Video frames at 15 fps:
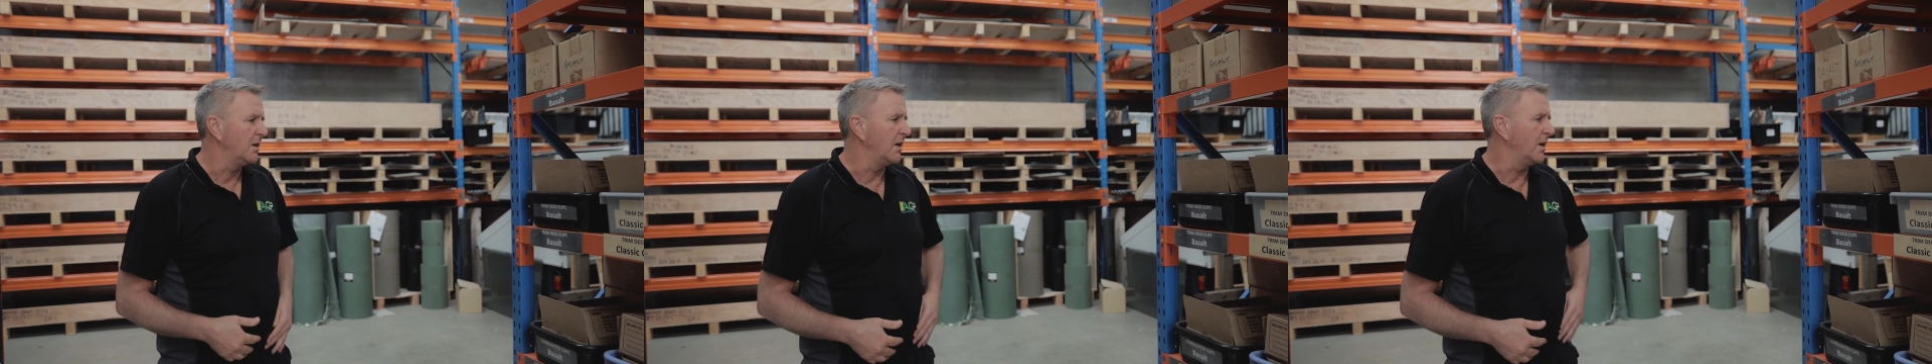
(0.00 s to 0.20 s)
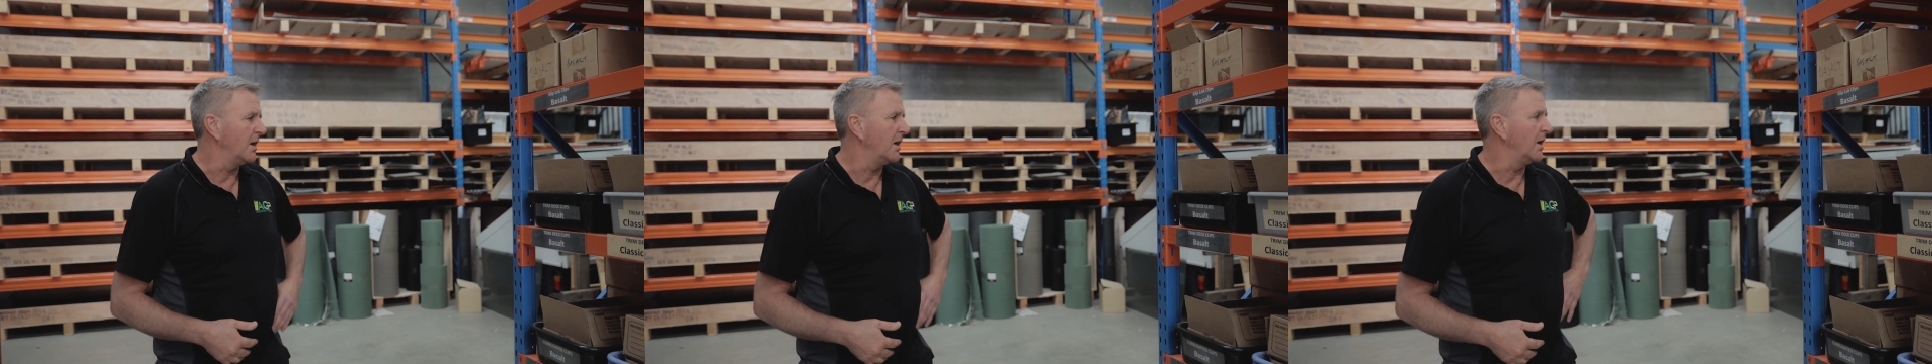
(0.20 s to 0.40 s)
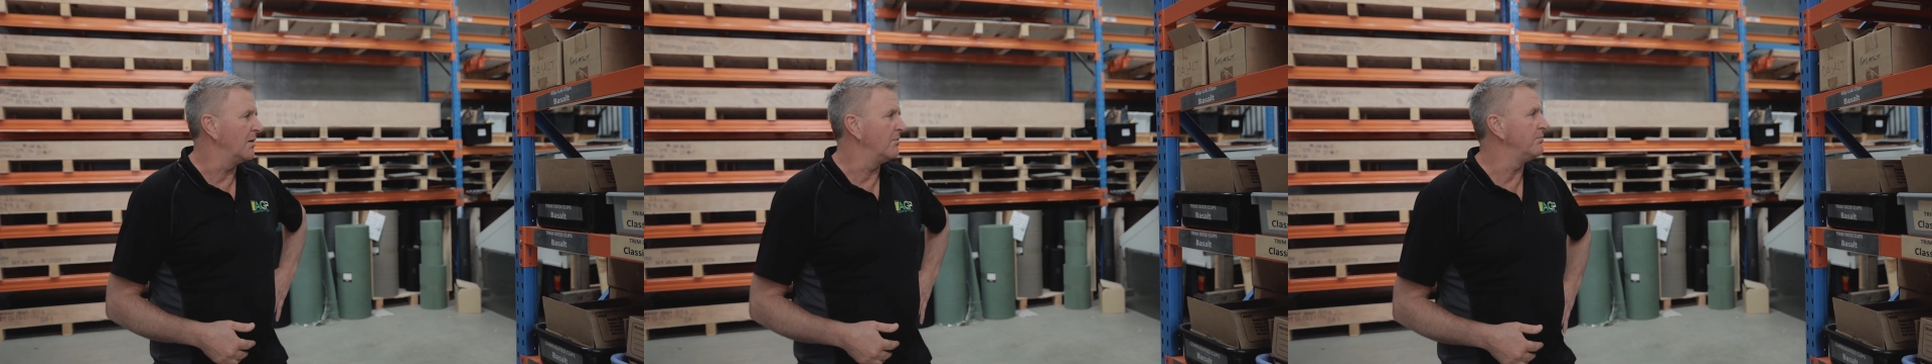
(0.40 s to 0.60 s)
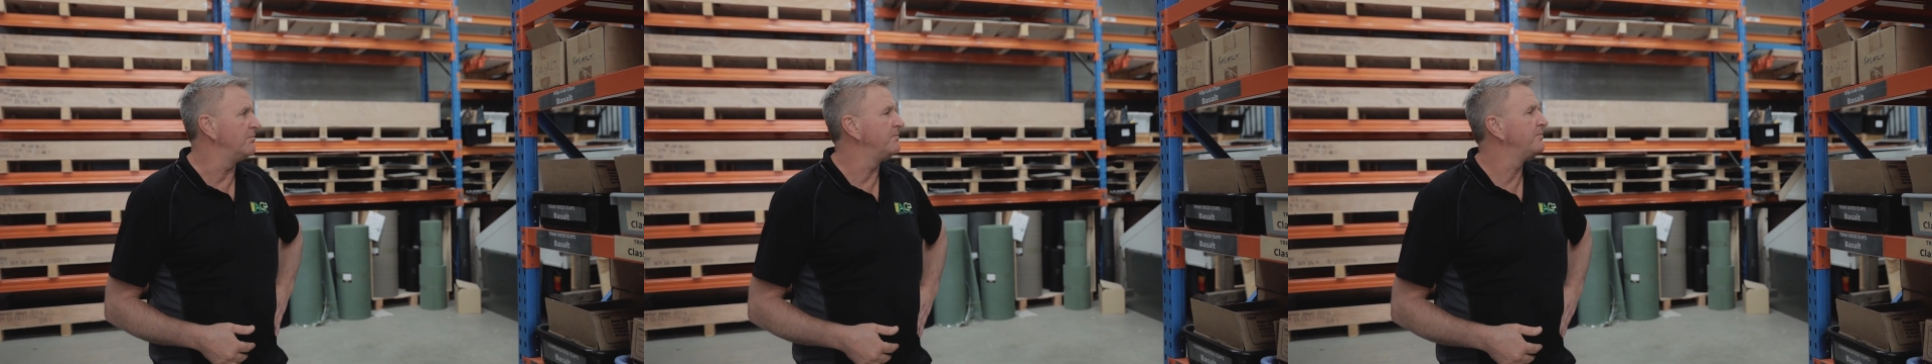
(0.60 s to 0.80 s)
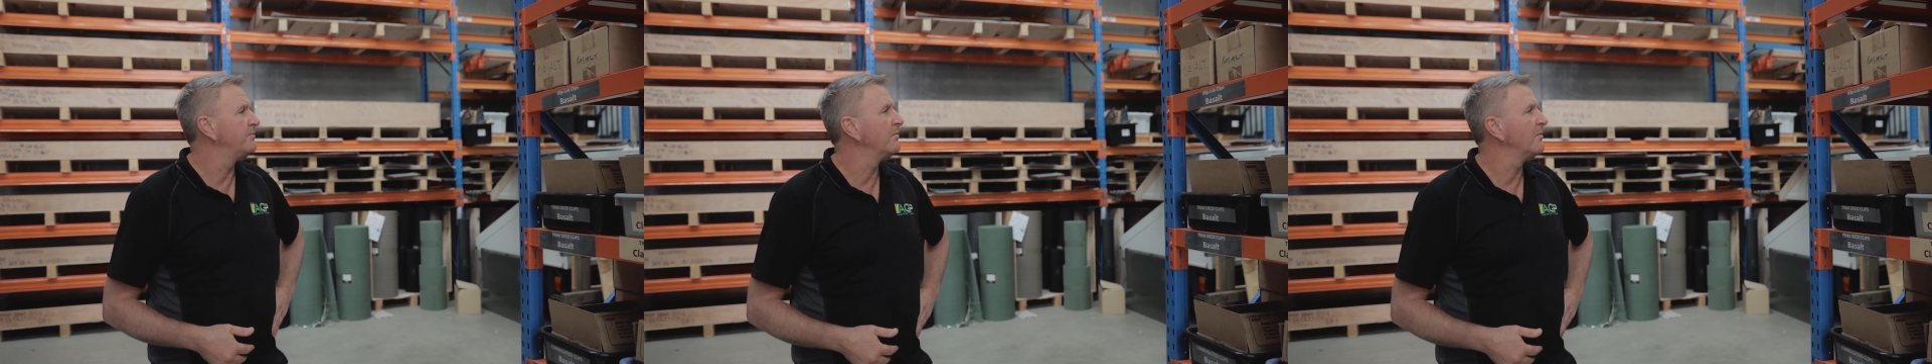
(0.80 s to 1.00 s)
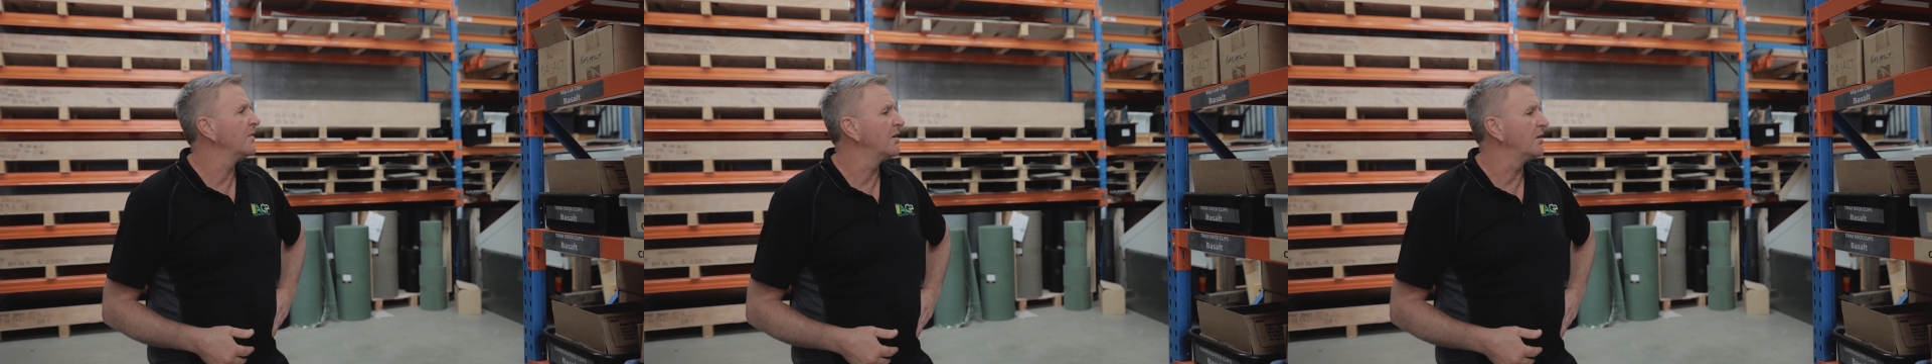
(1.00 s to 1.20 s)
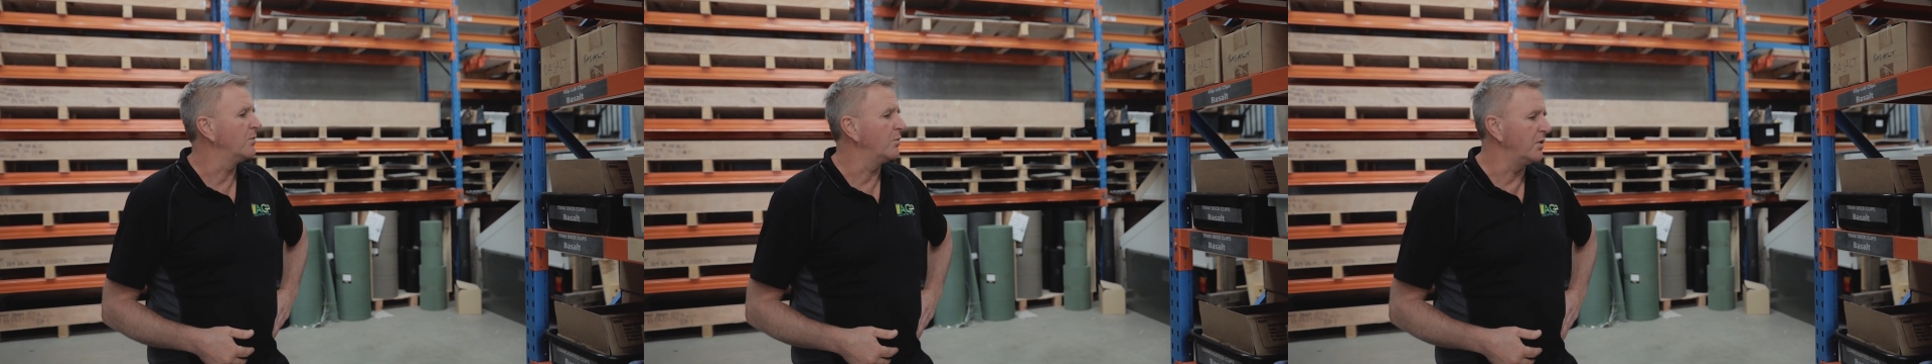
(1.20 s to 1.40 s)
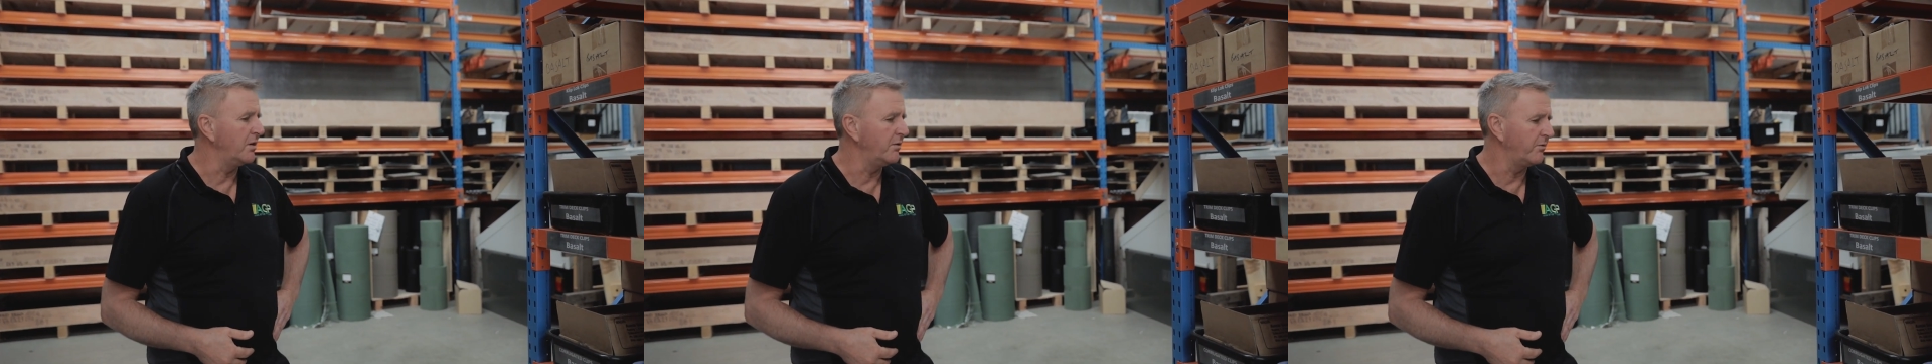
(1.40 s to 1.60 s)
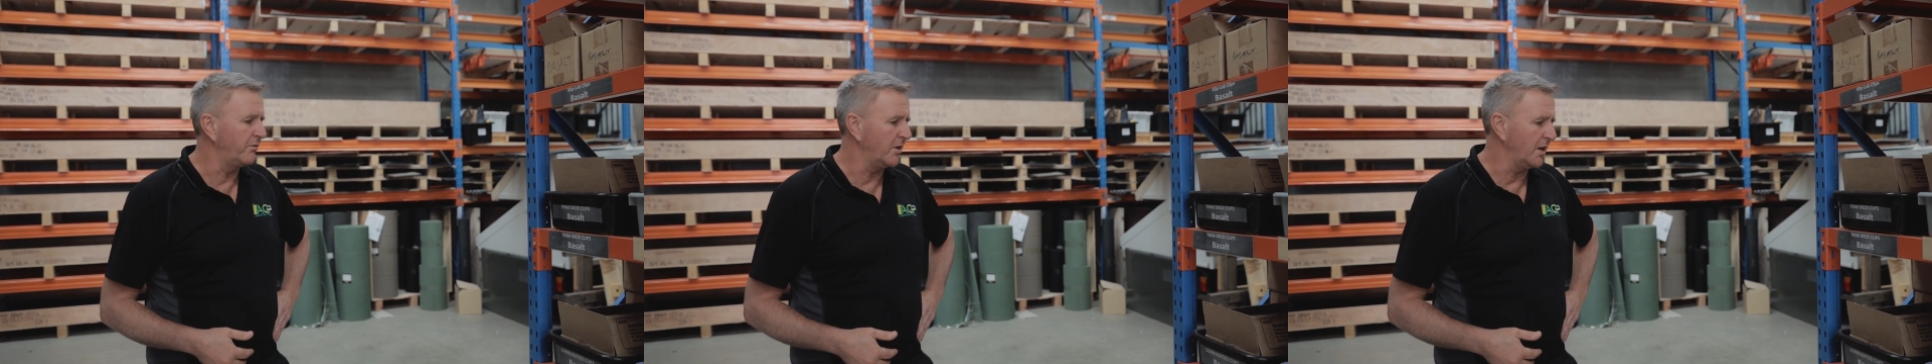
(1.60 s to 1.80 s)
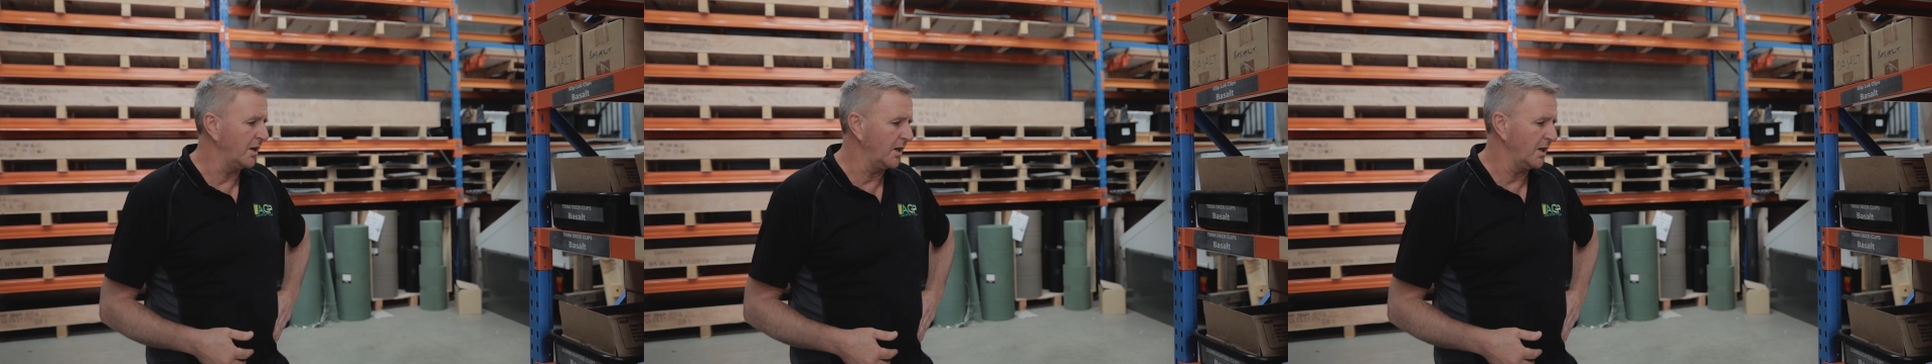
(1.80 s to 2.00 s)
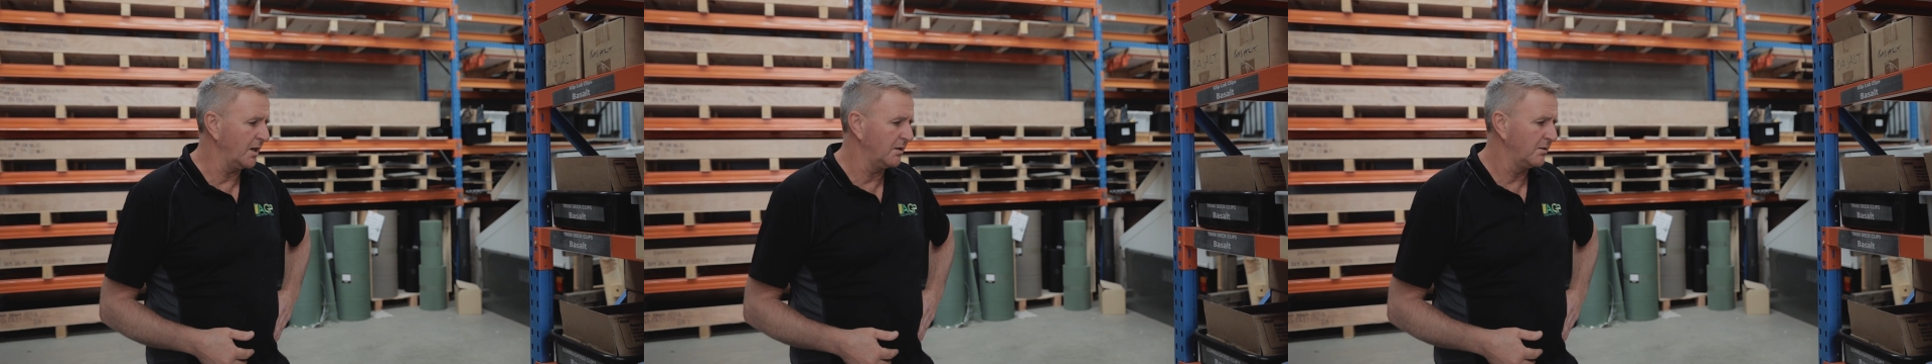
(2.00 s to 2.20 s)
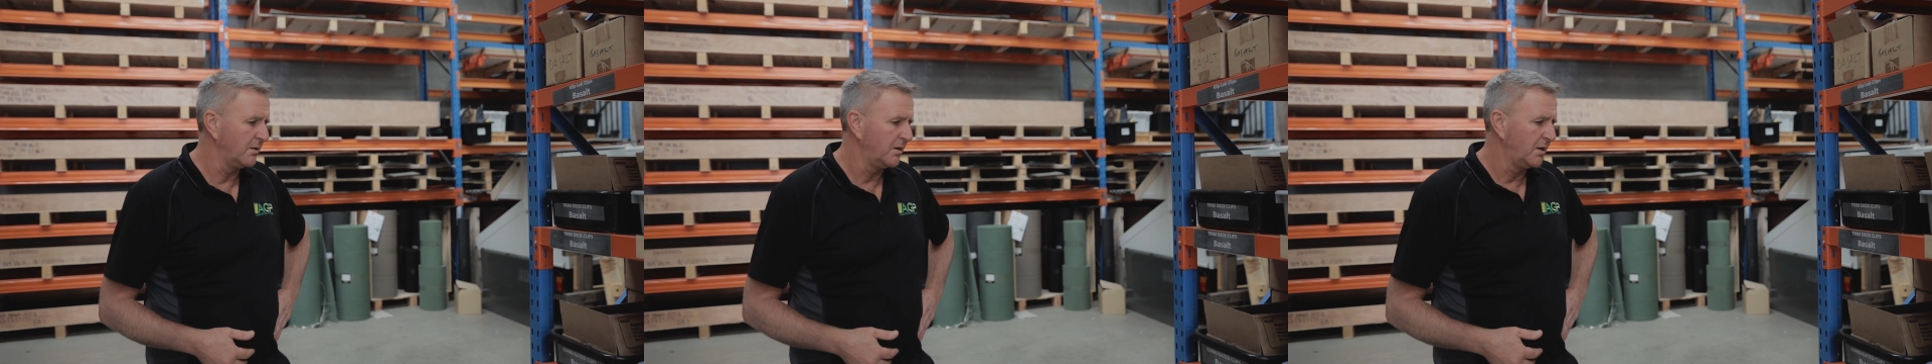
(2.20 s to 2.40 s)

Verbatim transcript: Um, we've, uh,